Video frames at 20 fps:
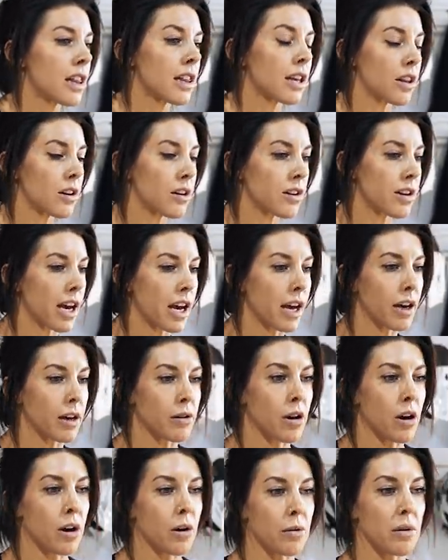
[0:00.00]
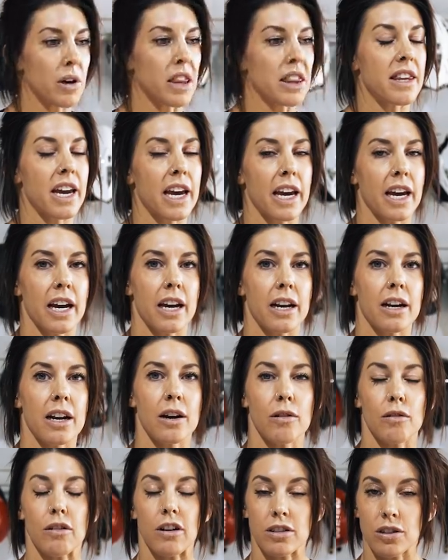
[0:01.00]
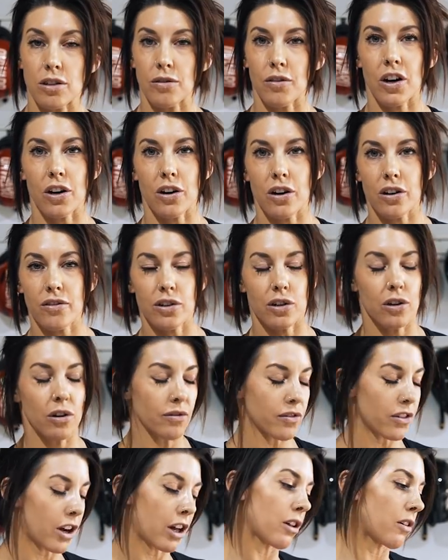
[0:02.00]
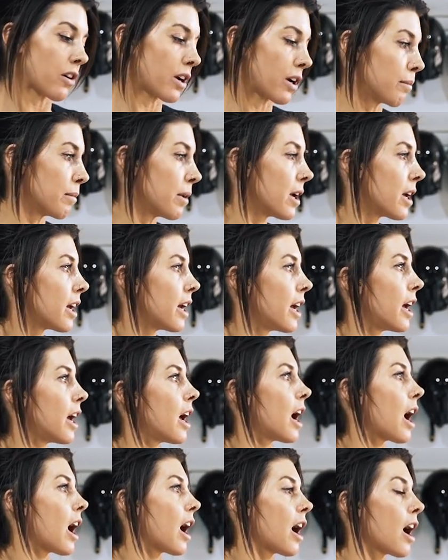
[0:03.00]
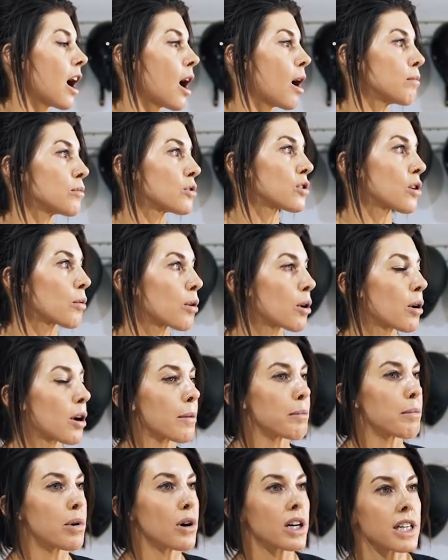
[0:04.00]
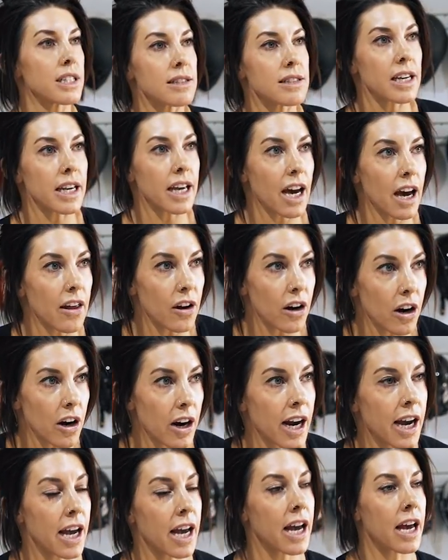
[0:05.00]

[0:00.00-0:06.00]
the other day with Dan, Roster Runner, if you don't follow him. Um, so we're putting together